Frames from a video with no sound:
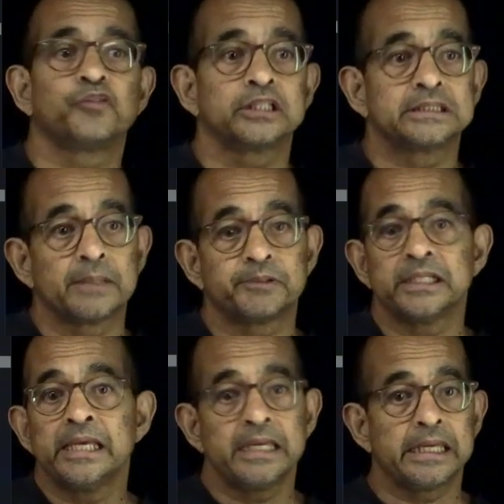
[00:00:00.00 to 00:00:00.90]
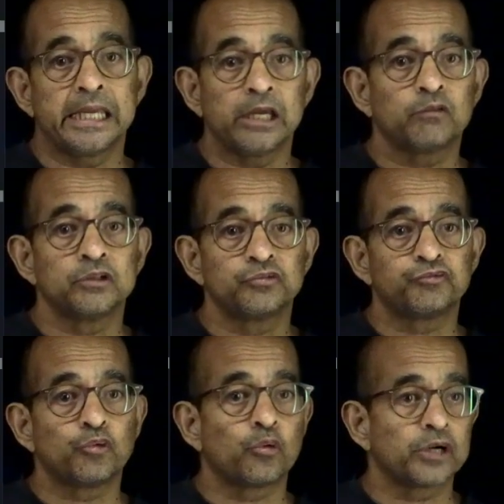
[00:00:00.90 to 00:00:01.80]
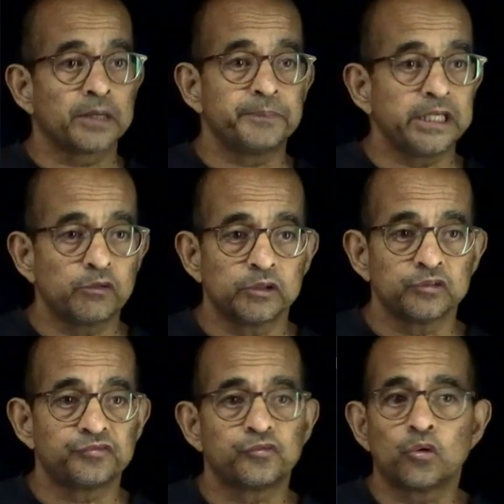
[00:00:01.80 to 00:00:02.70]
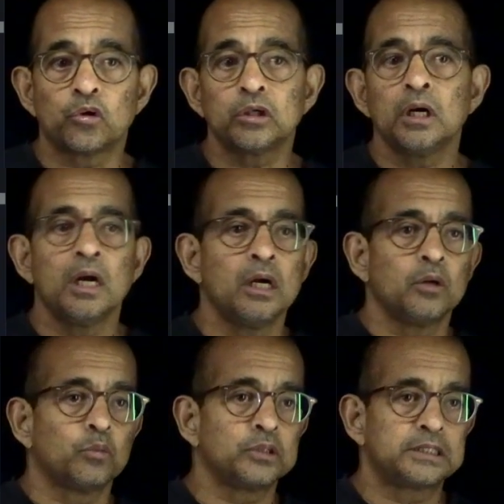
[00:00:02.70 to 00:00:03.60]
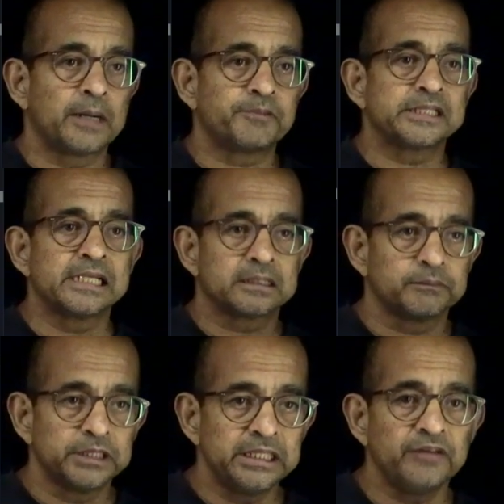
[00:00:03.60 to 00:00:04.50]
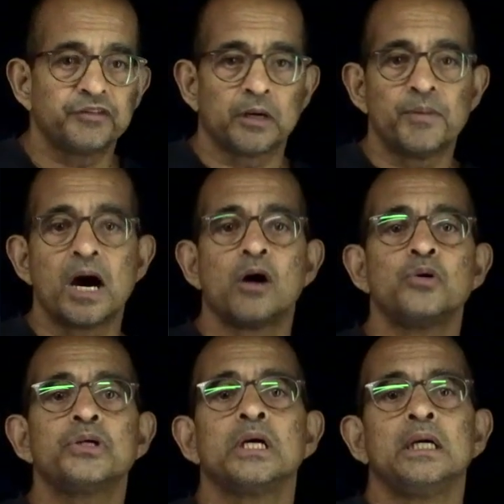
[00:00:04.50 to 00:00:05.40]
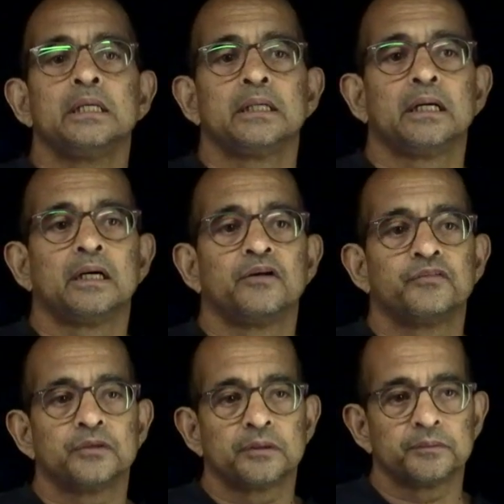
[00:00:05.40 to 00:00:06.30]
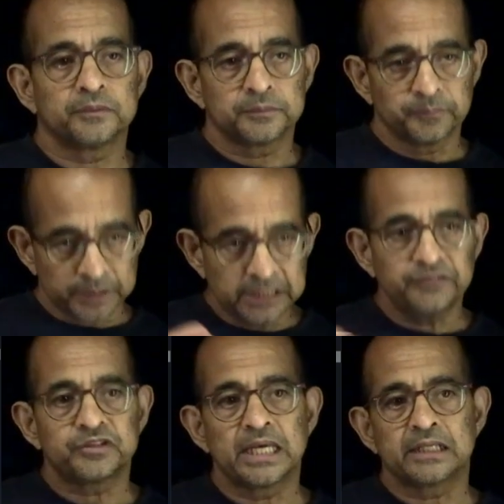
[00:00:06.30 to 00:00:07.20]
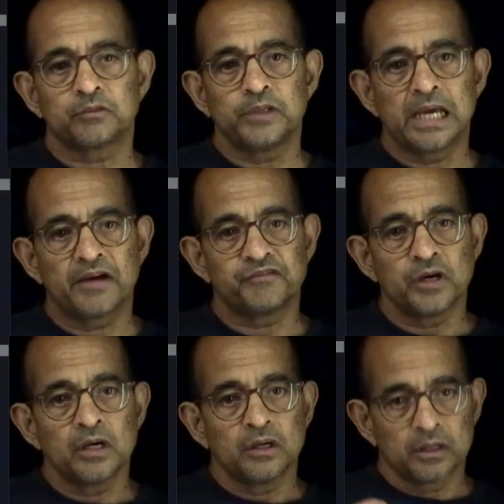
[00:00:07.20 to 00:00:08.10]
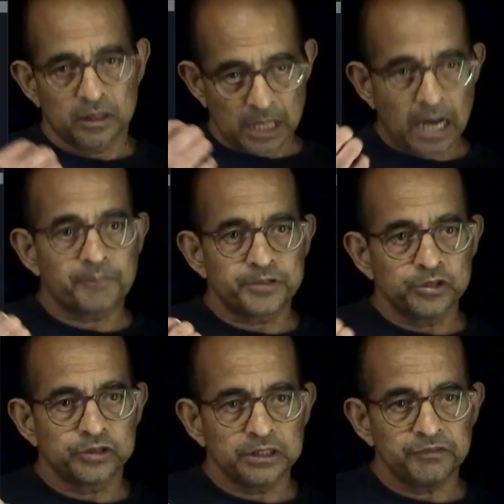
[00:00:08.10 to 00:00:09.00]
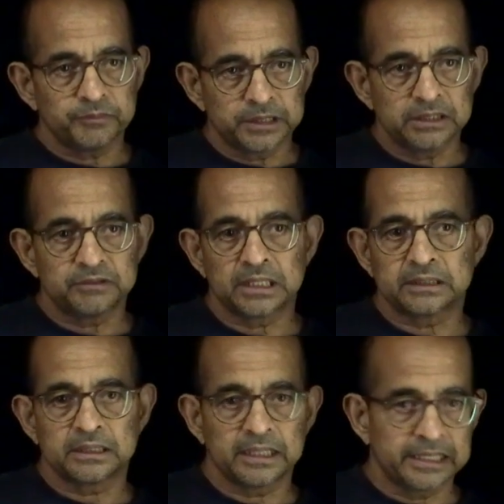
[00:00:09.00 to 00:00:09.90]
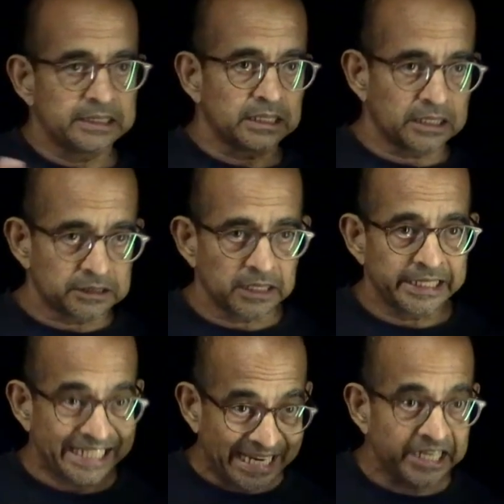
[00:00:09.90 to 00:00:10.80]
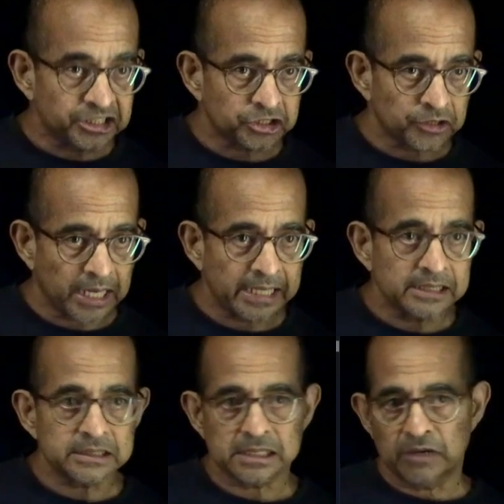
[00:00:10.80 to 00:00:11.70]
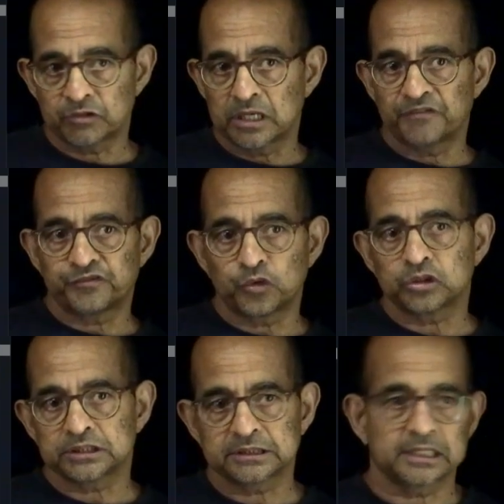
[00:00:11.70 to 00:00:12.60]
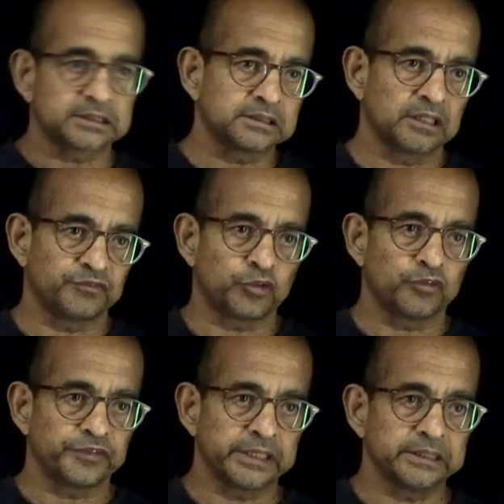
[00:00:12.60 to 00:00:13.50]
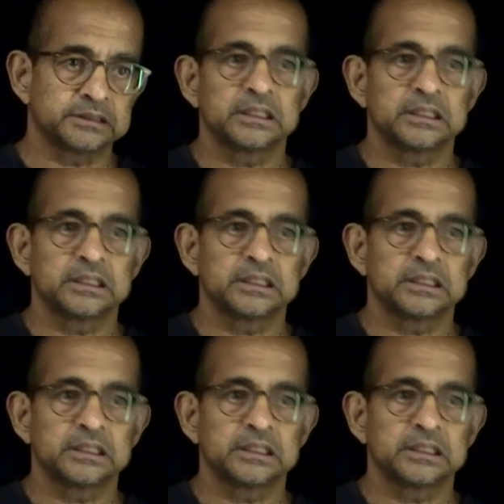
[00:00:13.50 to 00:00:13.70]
example, A equal to 4 and B equal to 4 would represent a belief about belief that we have a priori. We believe that in 8 trials I would get 4 successes and 4 failures.